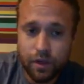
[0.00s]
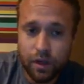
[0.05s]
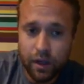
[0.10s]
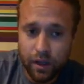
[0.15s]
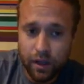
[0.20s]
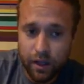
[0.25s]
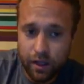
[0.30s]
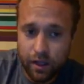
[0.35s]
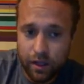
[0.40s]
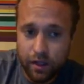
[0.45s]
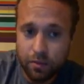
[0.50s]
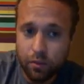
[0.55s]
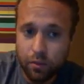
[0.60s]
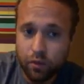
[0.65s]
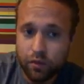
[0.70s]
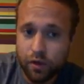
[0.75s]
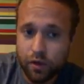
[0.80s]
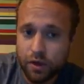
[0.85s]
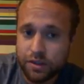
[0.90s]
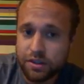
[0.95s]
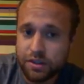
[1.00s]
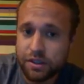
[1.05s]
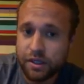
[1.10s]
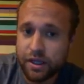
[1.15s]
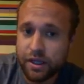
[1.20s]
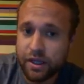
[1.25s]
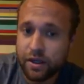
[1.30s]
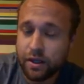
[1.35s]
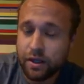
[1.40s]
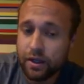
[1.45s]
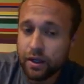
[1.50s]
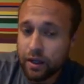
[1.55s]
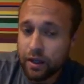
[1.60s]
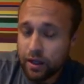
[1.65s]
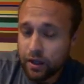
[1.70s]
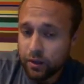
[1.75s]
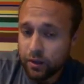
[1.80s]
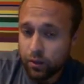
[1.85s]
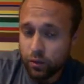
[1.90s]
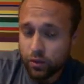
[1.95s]
And then moving on to,
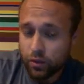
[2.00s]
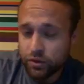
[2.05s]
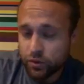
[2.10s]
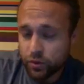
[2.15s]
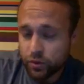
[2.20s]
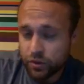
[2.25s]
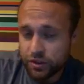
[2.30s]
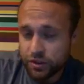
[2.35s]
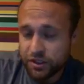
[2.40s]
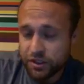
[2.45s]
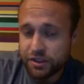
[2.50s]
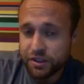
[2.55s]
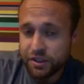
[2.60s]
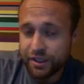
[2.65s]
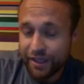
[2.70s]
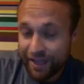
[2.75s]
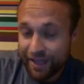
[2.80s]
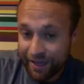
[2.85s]
once we're teaching the